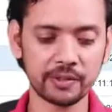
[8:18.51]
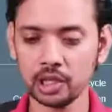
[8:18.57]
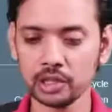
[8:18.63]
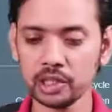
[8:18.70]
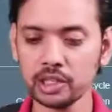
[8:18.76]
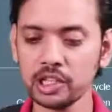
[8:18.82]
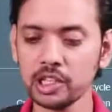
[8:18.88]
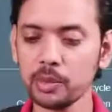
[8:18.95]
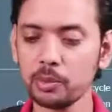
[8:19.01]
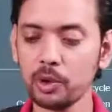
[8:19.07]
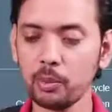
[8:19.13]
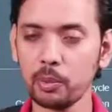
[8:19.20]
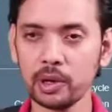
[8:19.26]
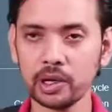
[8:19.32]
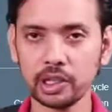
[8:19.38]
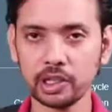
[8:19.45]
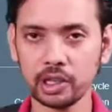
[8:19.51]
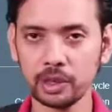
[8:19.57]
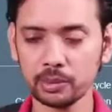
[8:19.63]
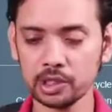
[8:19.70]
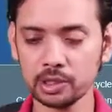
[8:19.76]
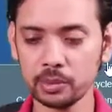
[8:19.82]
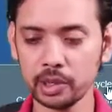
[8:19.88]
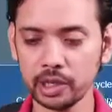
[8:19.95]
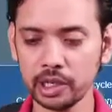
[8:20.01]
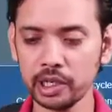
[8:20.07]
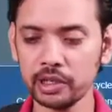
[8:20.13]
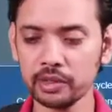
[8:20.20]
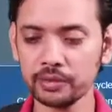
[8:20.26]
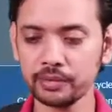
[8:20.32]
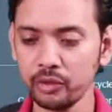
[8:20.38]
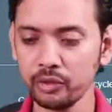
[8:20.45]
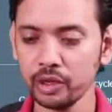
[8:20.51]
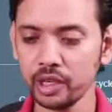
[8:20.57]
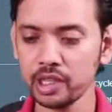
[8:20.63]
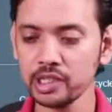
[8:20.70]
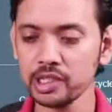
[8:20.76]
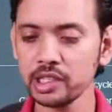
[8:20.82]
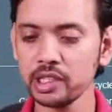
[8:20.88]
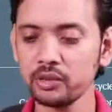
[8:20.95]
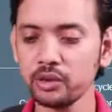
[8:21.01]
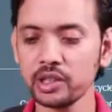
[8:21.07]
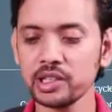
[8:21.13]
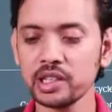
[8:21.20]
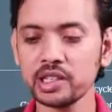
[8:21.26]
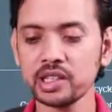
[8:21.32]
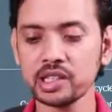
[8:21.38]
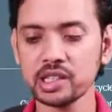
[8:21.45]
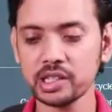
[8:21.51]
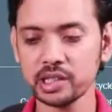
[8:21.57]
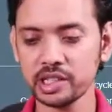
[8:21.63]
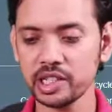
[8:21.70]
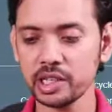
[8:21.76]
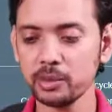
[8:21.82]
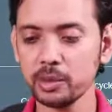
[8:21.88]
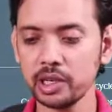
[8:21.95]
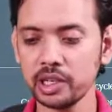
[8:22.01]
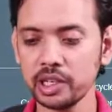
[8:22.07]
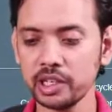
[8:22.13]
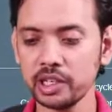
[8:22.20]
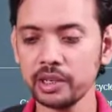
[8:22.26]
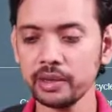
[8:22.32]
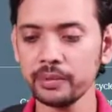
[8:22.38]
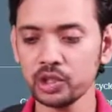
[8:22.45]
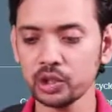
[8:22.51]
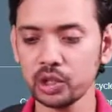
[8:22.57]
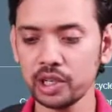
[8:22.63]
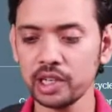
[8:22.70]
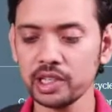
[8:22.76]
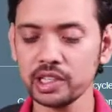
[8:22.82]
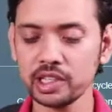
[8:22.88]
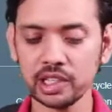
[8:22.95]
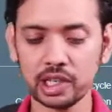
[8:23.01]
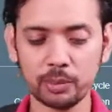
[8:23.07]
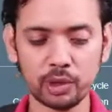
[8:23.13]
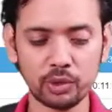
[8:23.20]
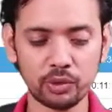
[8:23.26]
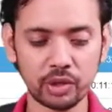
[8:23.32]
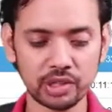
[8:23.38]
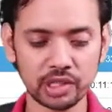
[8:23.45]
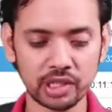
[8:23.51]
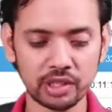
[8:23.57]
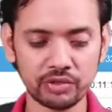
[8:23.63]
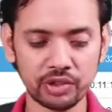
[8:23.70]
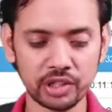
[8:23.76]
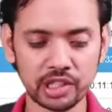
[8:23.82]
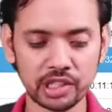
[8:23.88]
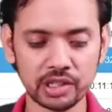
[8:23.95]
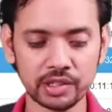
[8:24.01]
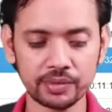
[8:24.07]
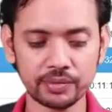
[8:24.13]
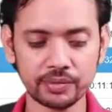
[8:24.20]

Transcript: This is the property of this bucket. We can see the versioning is disabled here. So let's enable versioning first.